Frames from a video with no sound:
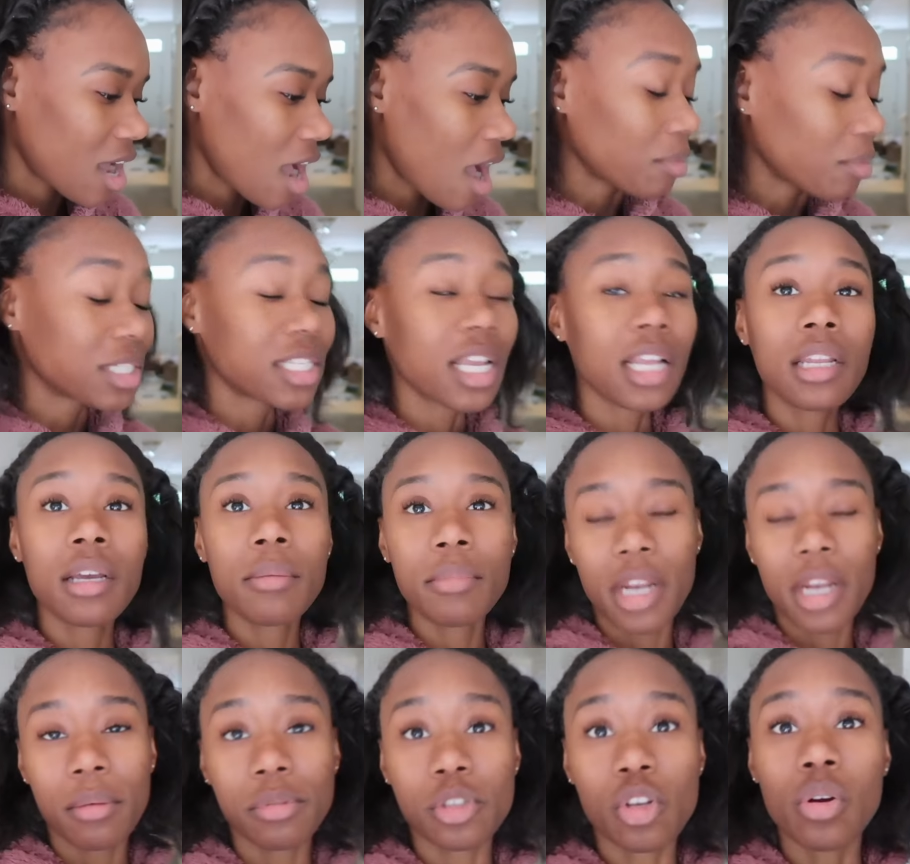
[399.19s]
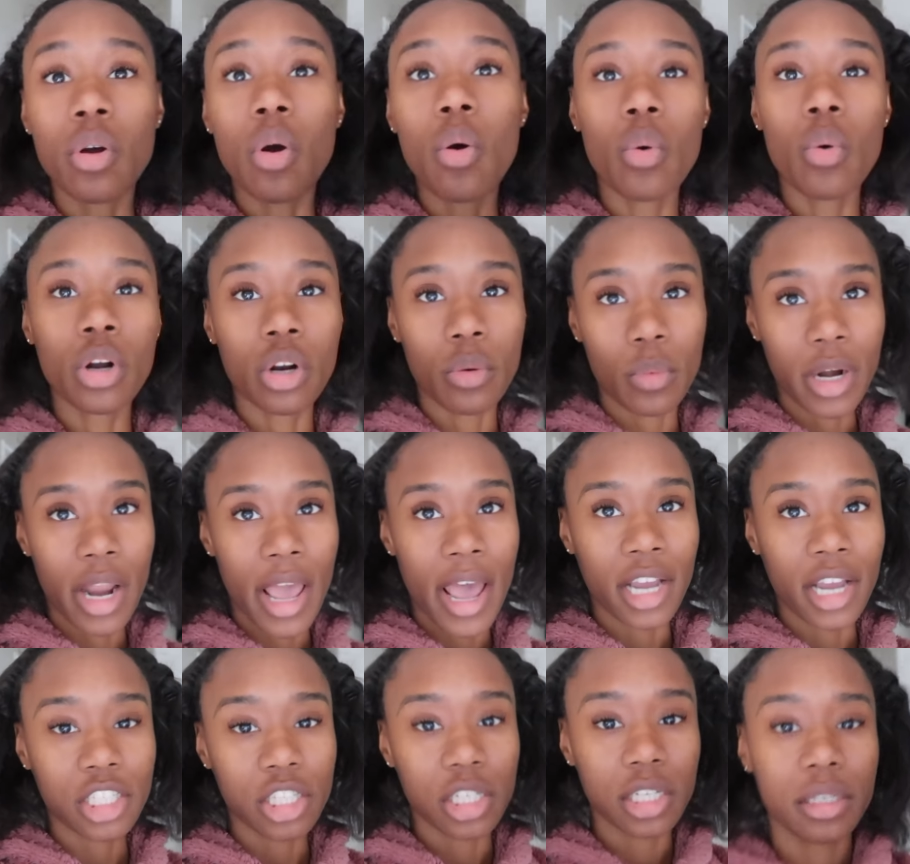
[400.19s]
I was telling him that I was gonna order one
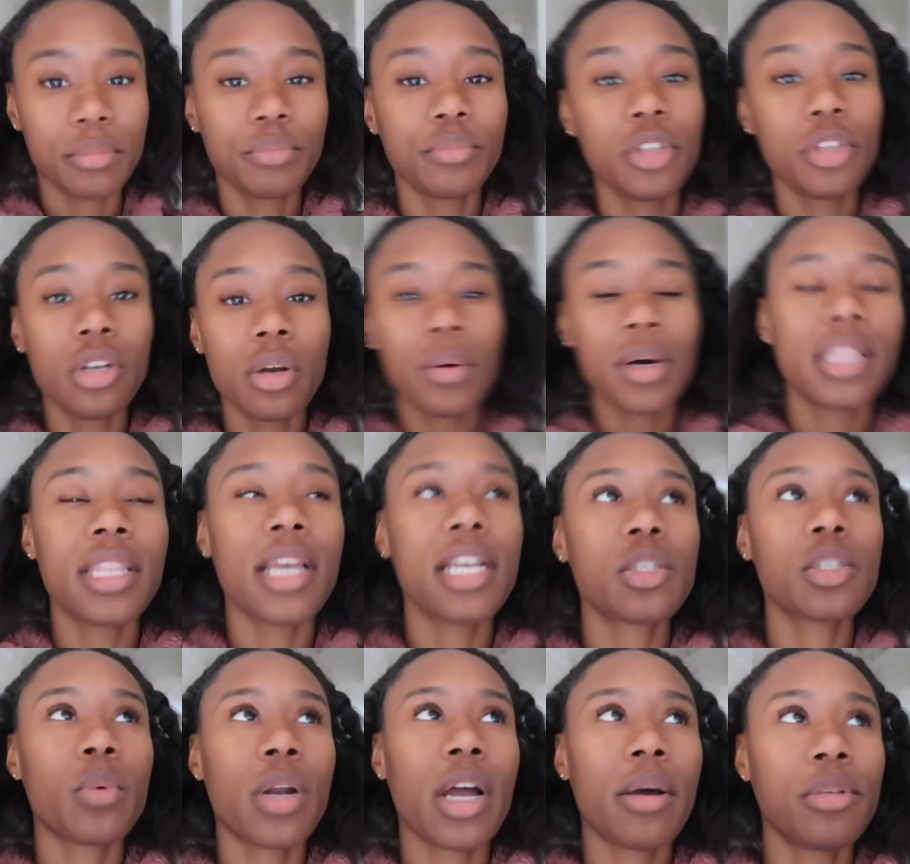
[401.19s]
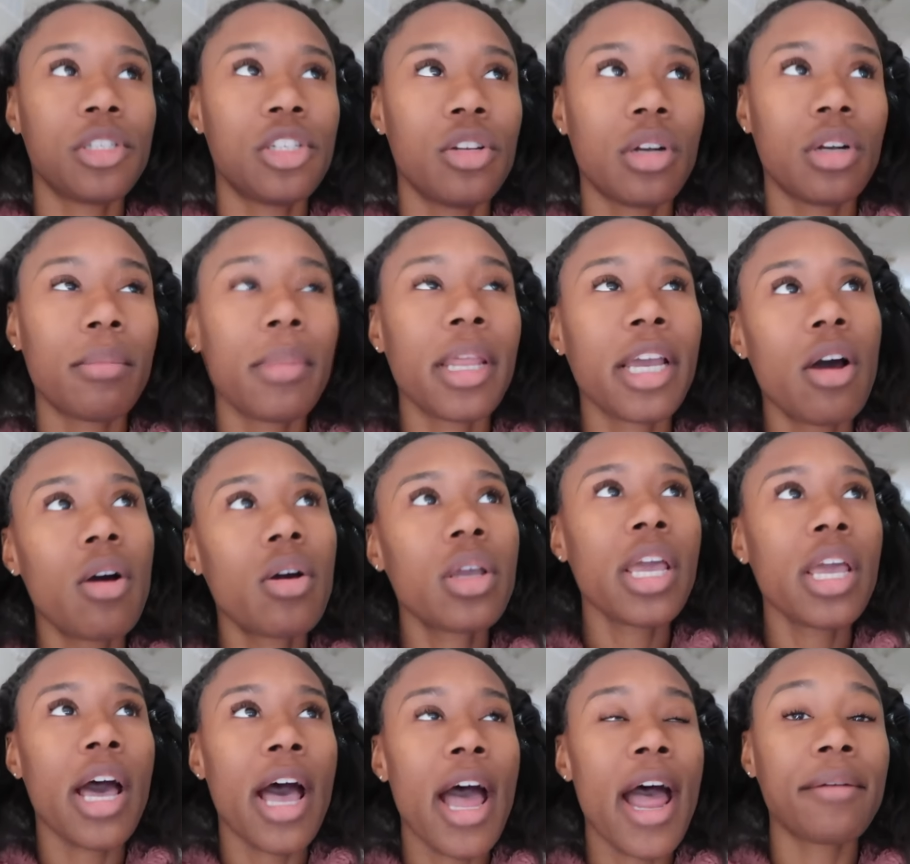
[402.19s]
actually. You know what, that's what I was doing. I'm like, oh
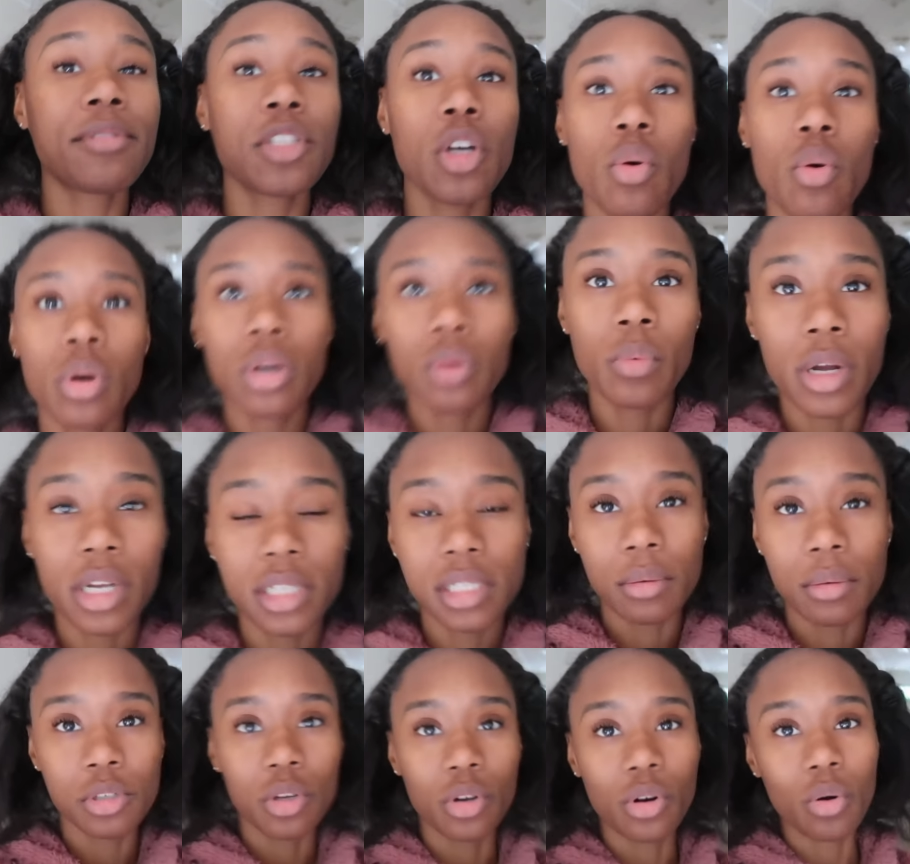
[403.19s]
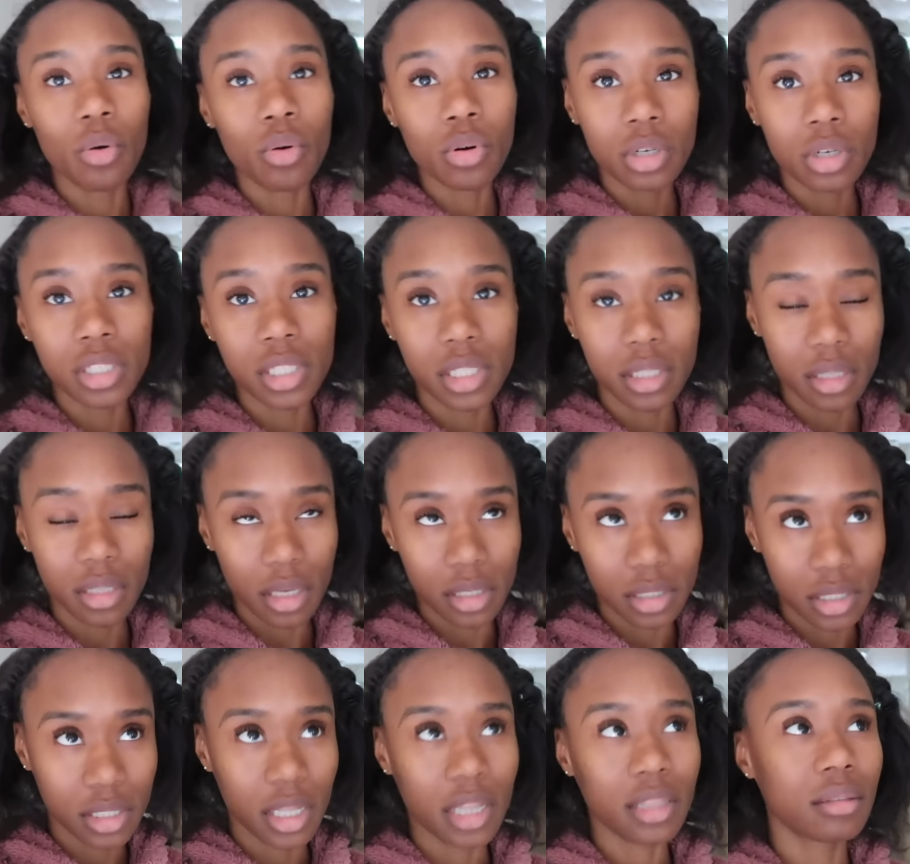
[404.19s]
yeah, I have to order one because I was gonna order a
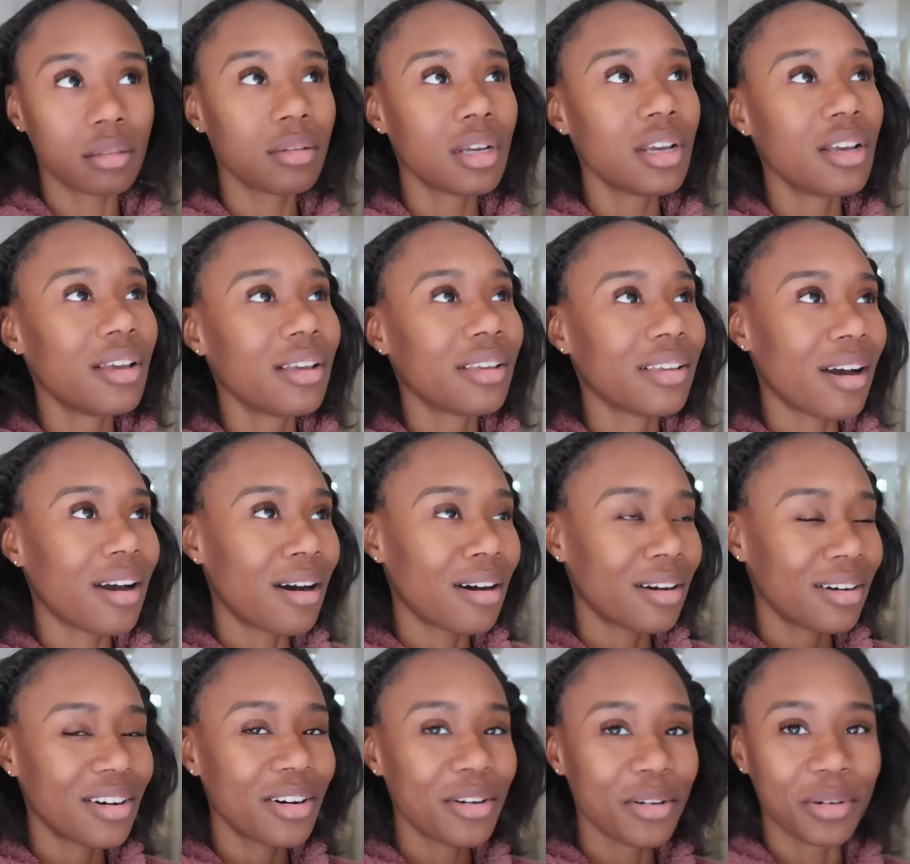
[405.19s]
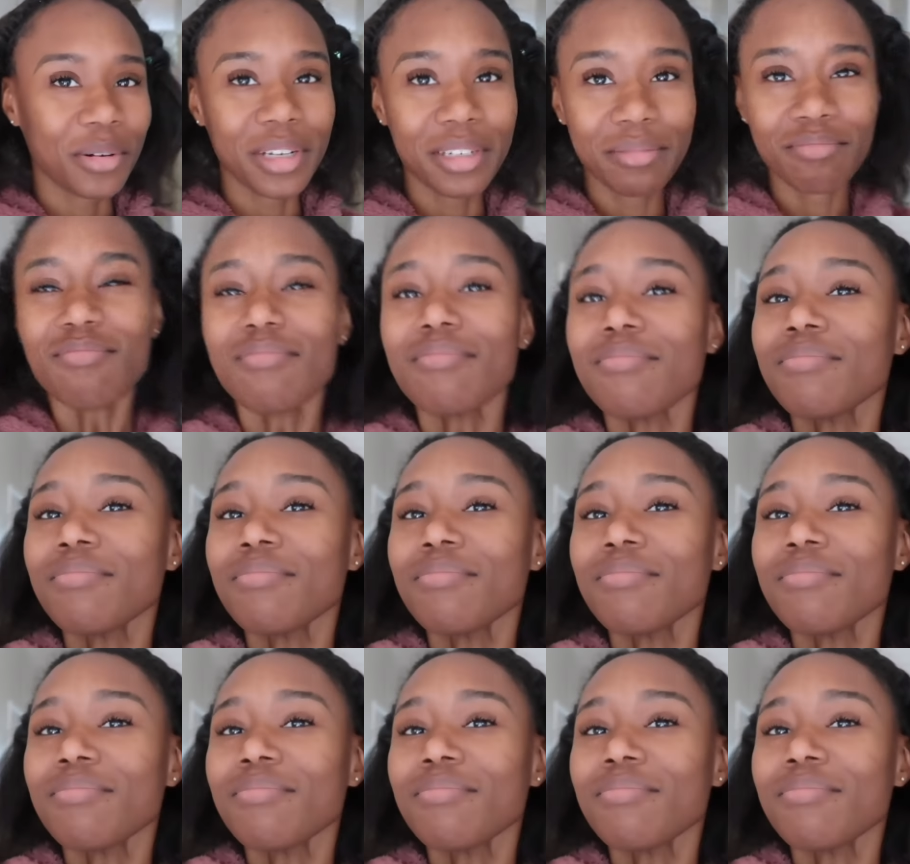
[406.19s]
steth, y'all, hold on.